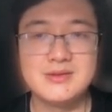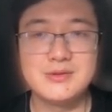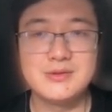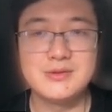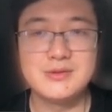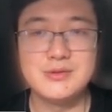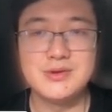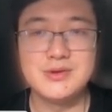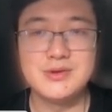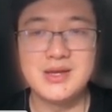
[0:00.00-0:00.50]

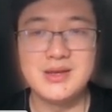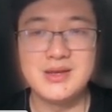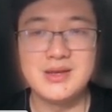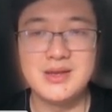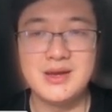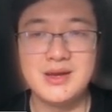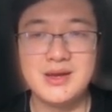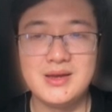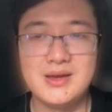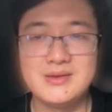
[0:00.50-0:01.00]
To
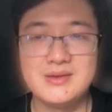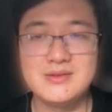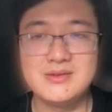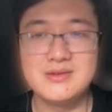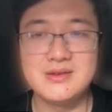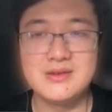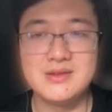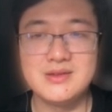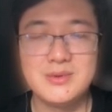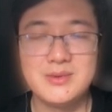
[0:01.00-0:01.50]
align
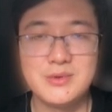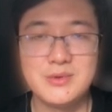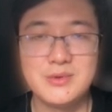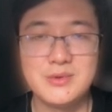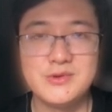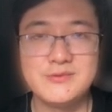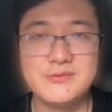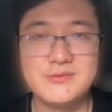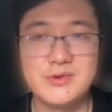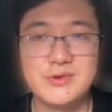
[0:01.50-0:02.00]

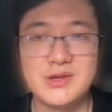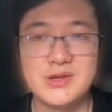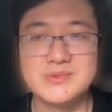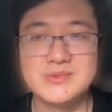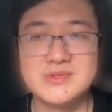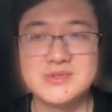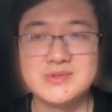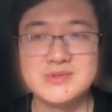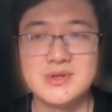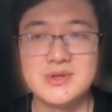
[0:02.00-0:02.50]
neighboring
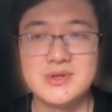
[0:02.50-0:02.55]
frames,